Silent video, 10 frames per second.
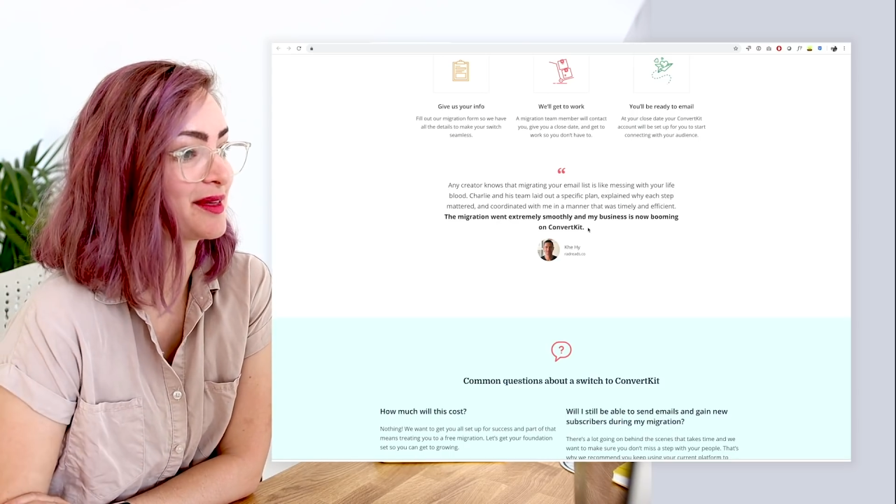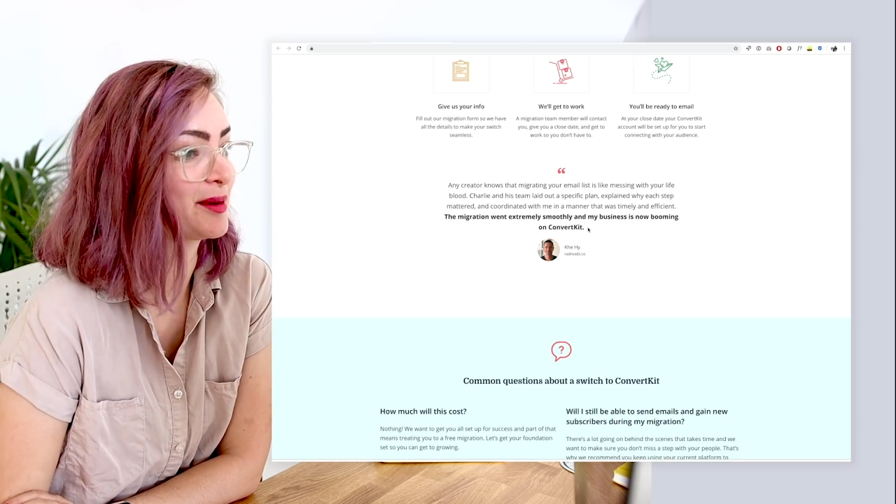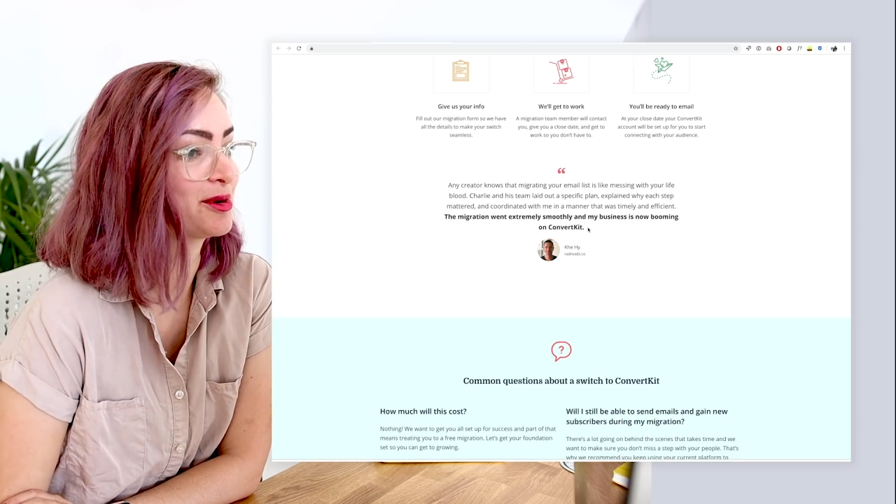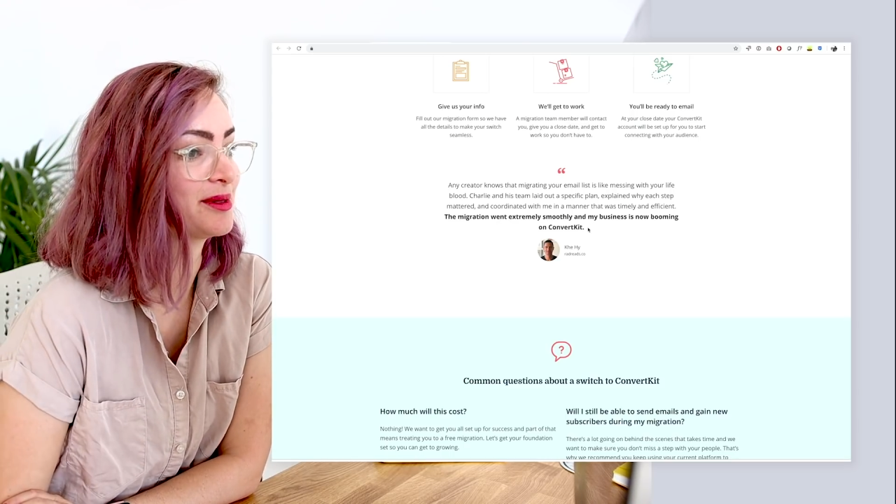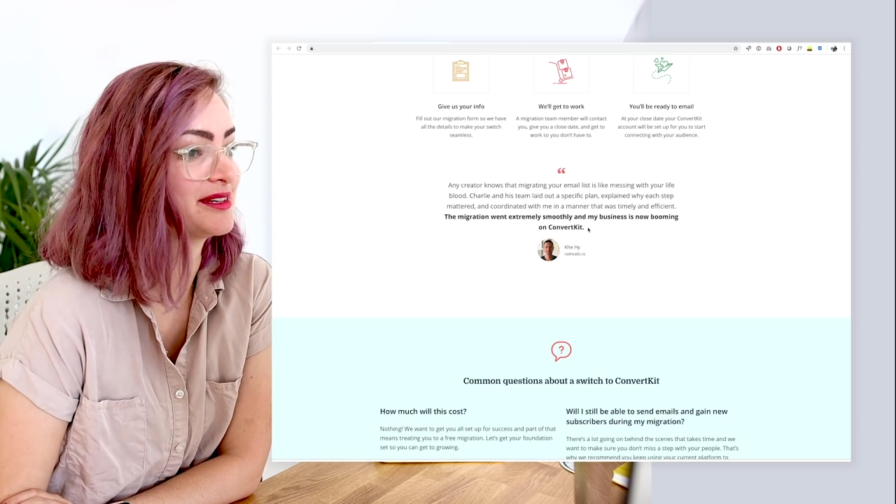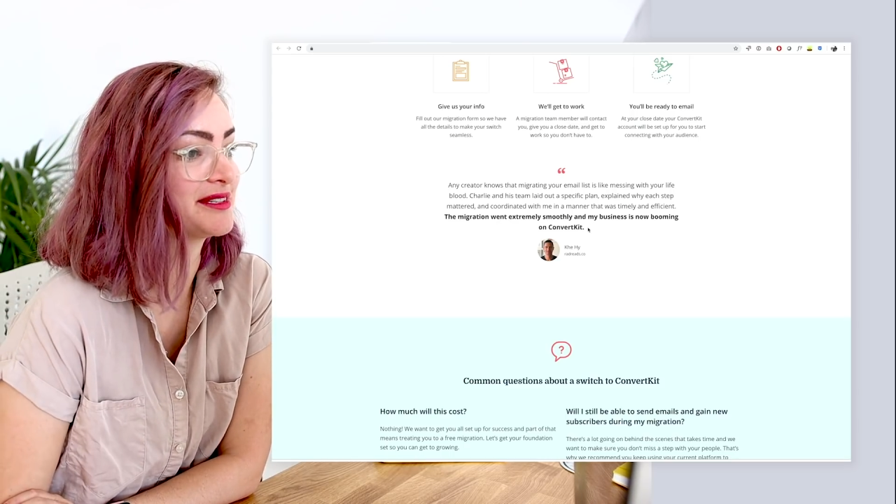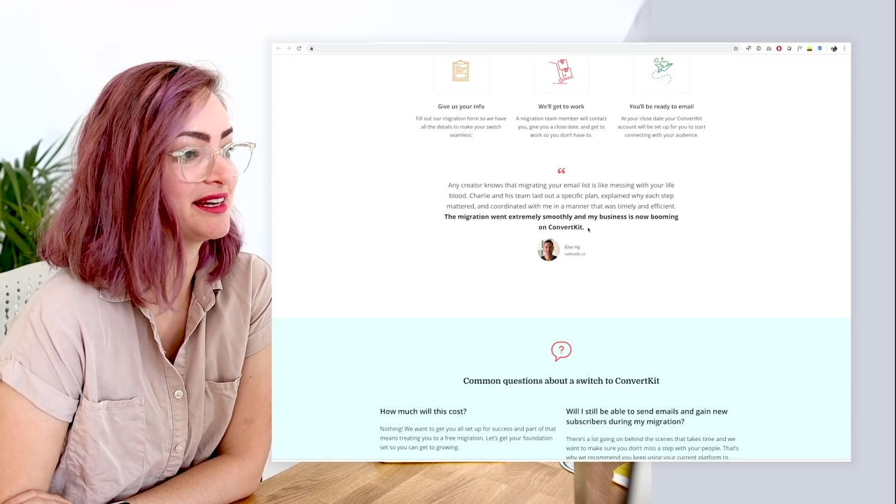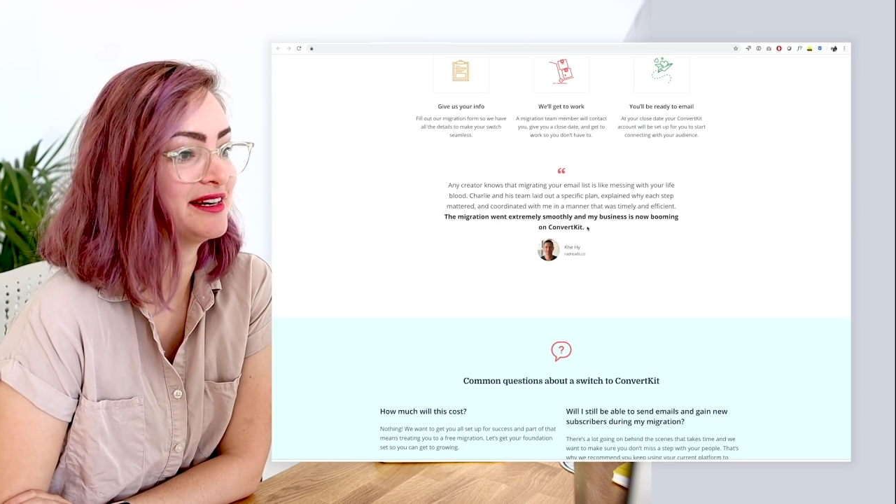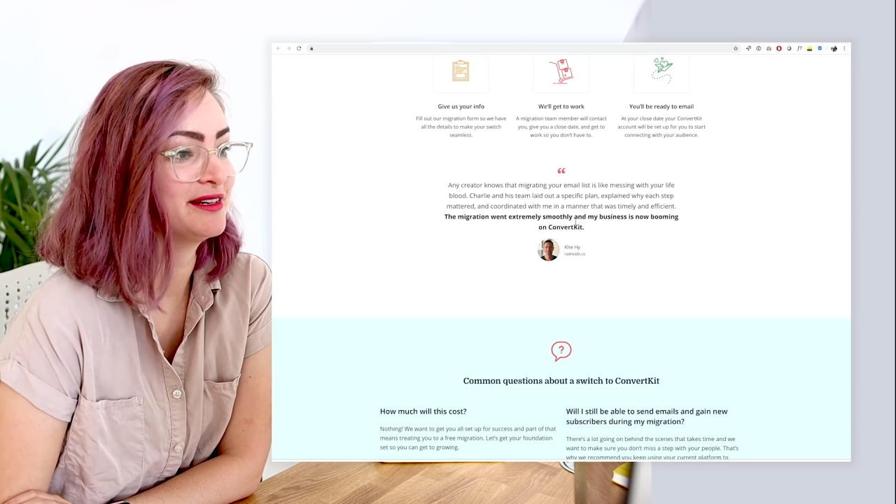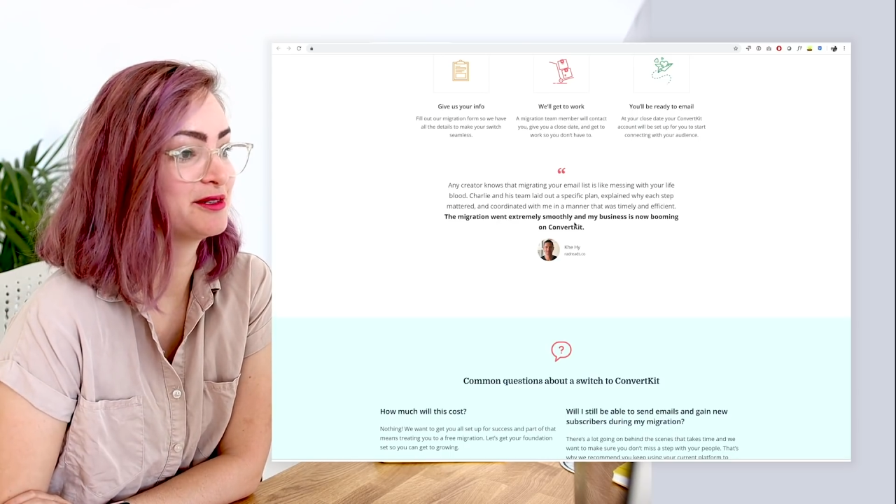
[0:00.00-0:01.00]
that I put in the
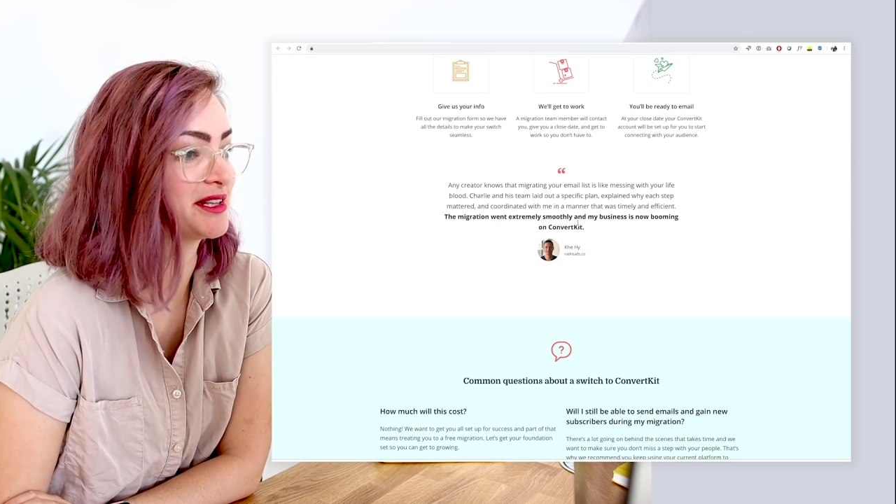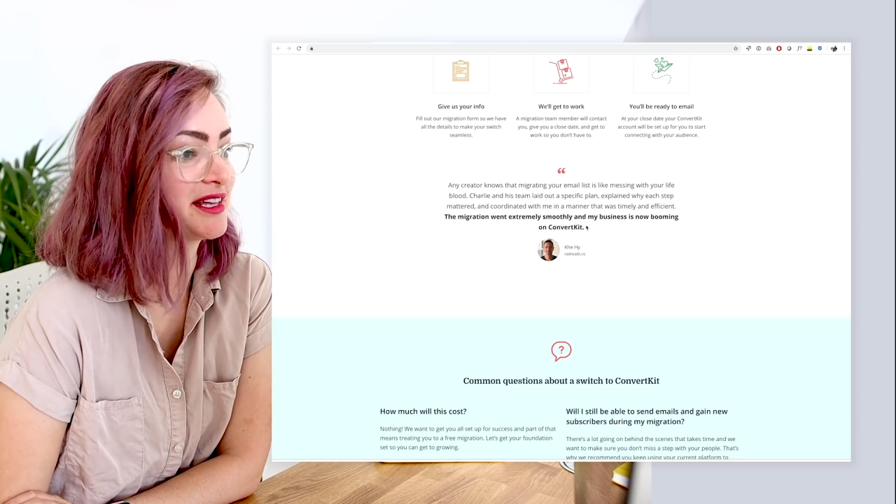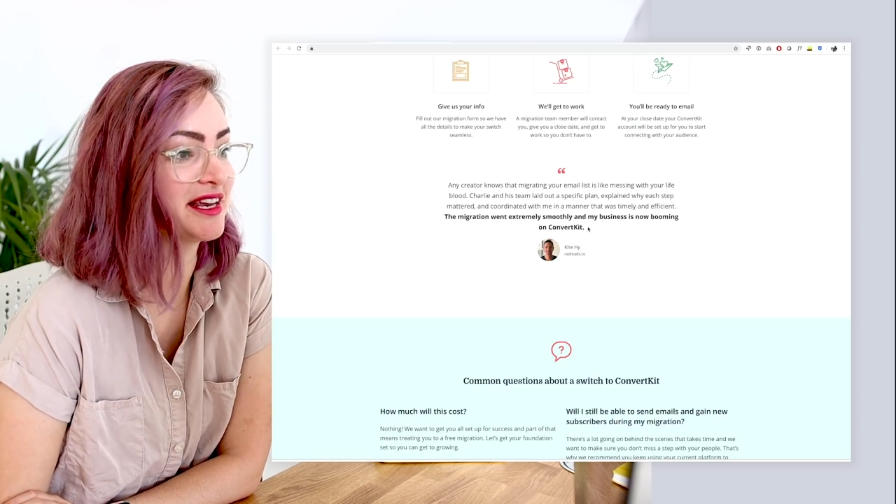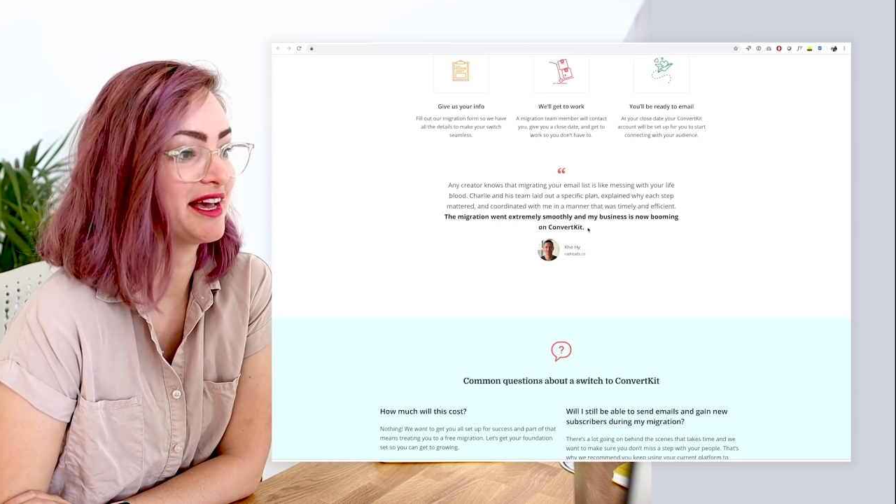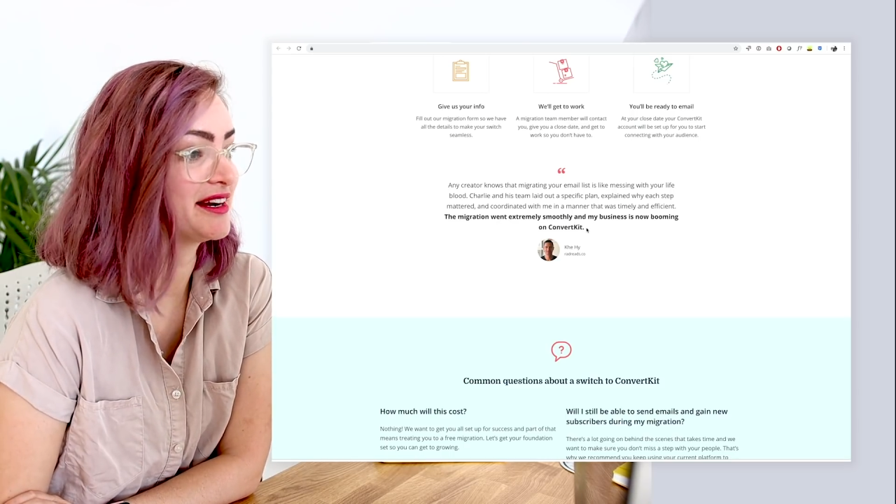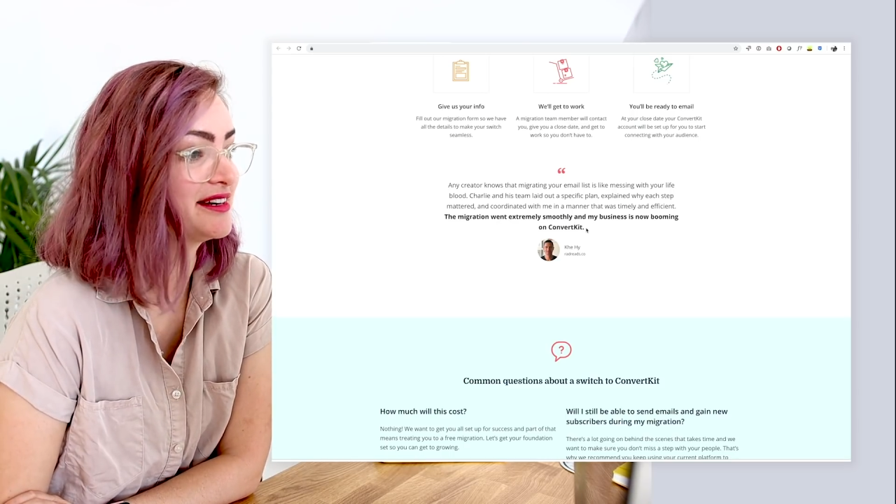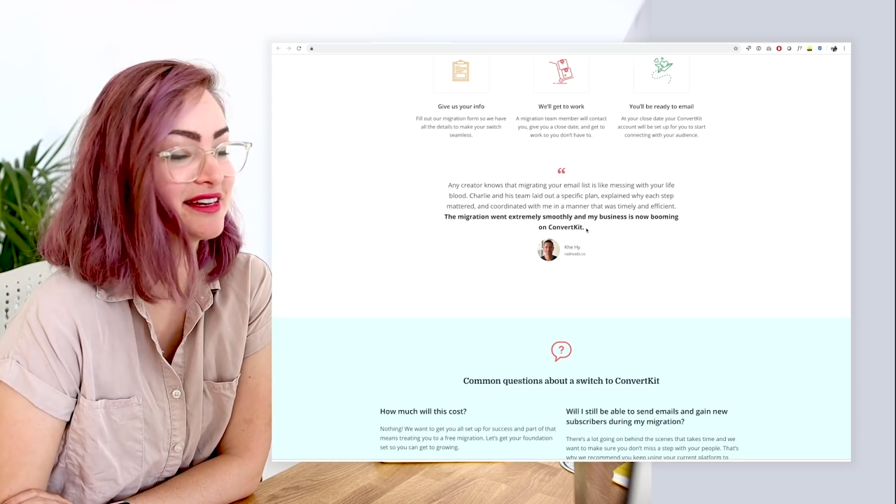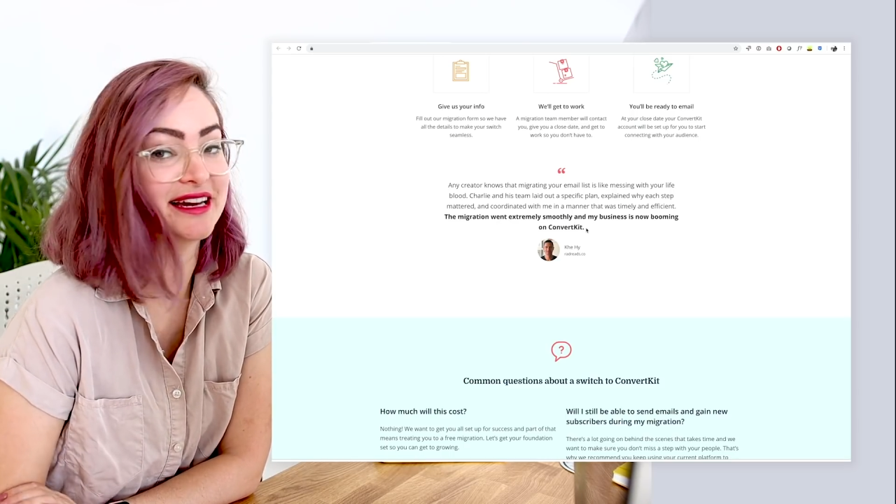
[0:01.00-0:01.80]
design, it was the thing he added,